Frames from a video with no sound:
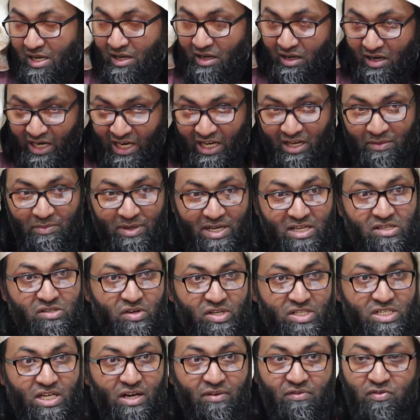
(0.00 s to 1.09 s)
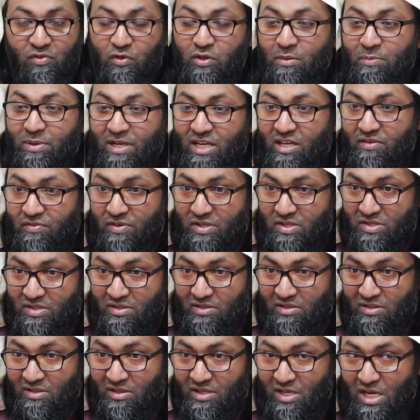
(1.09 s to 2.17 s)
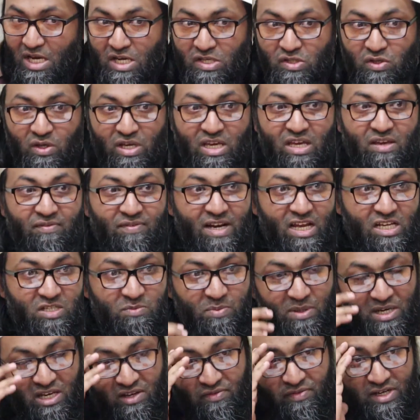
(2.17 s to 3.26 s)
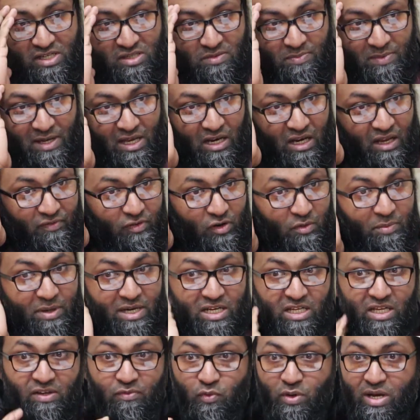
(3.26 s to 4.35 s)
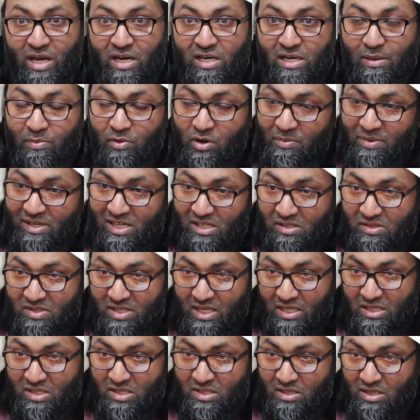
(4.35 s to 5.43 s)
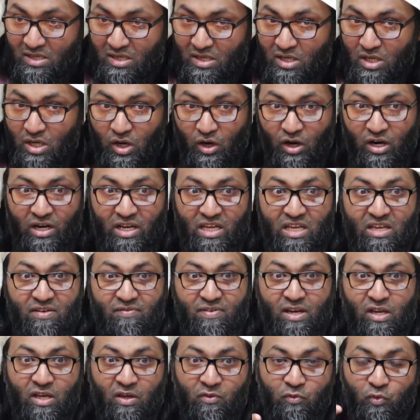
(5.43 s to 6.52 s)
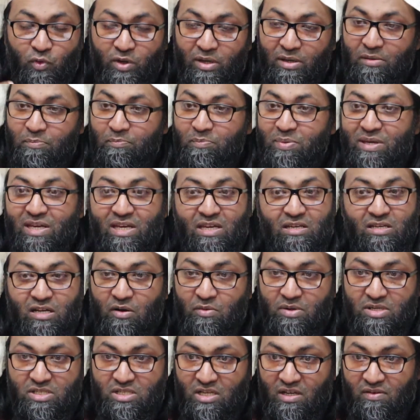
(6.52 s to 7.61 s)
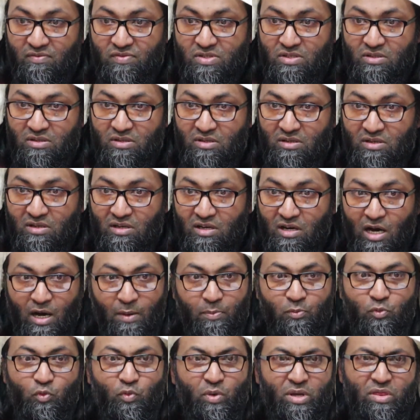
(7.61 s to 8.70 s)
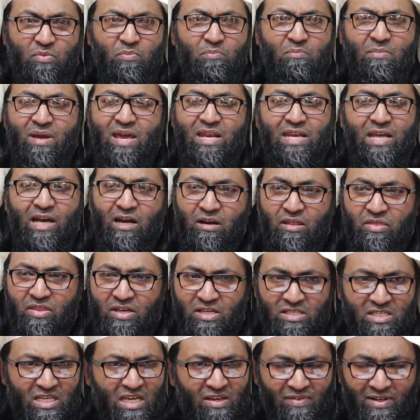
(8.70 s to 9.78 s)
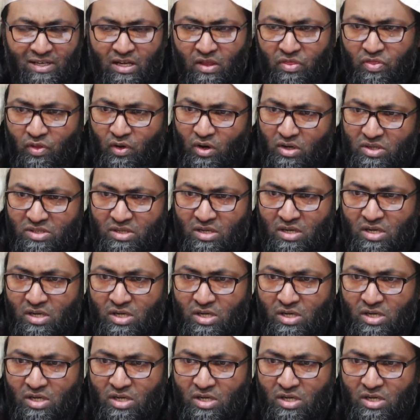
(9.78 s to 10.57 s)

Rahim is reserved for the believers. So even as believers, may Allah forbid, if we end up committing sins, or even if we beat ourselves up with many other things, even the thoughts,